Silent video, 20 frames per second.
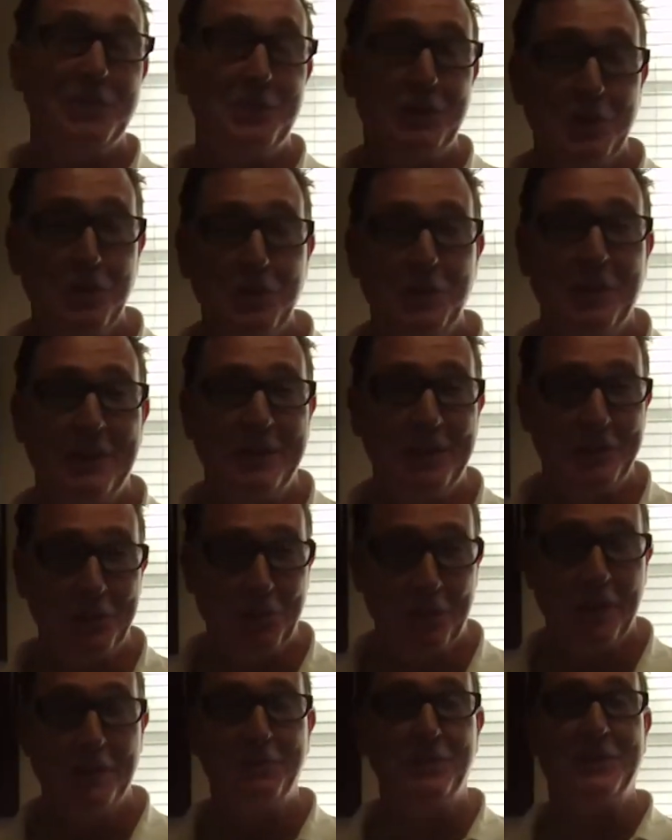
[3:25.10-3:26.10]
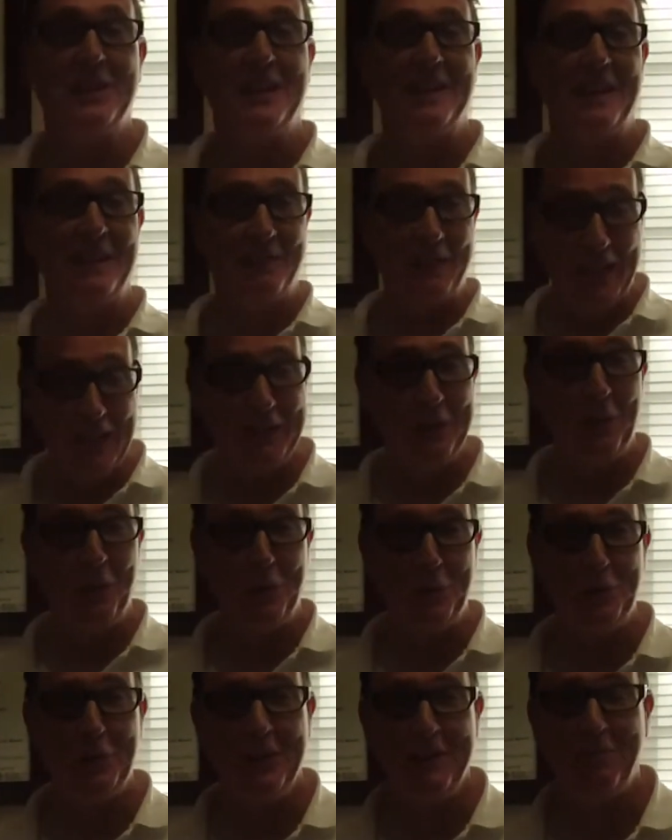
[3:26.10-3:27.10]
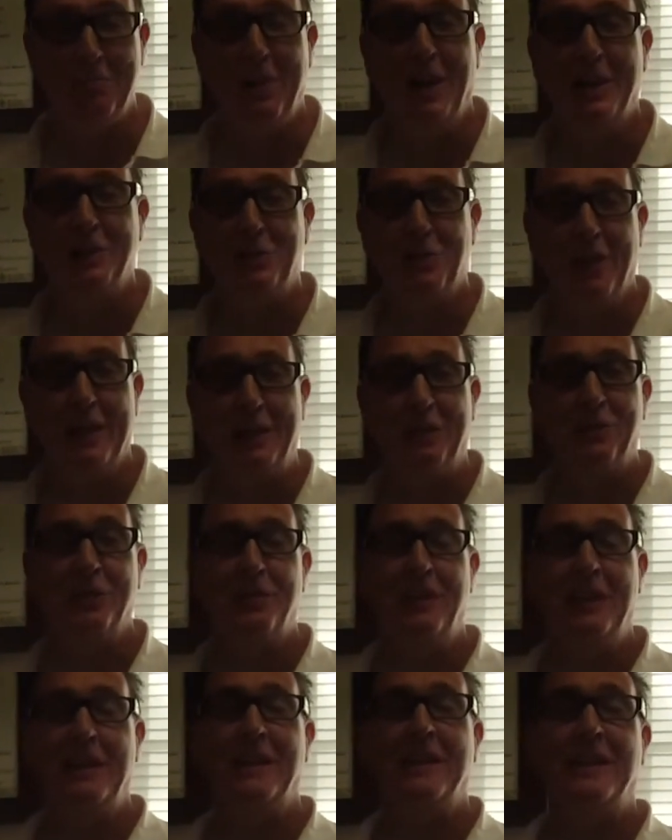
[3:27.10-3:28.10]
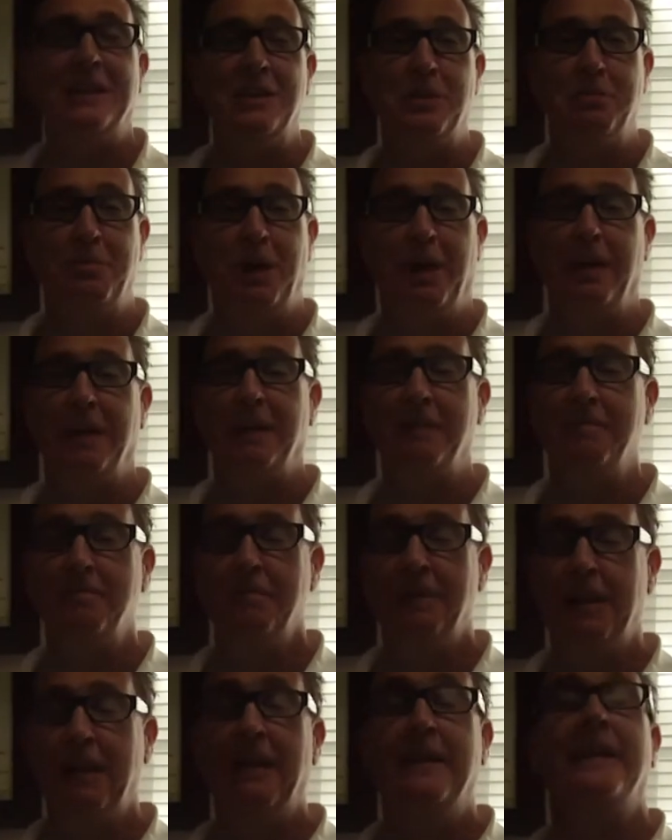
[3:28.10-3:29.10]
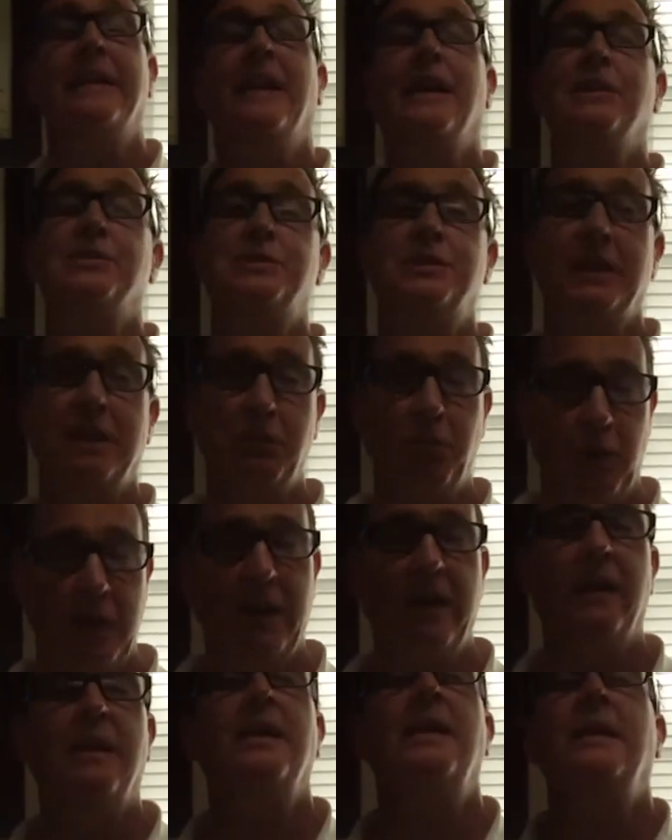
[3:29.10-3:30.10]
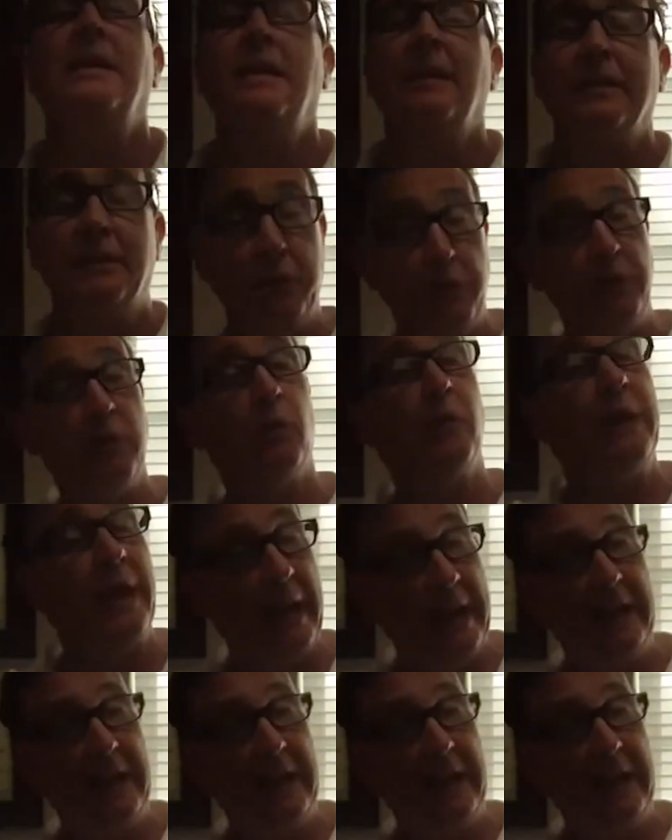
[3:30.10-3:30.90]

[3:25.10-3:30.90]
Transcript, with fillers: their surgeon at the scrub sink if they know the chief modulator of healing in the body. Wow. And I'll say, well, do you know what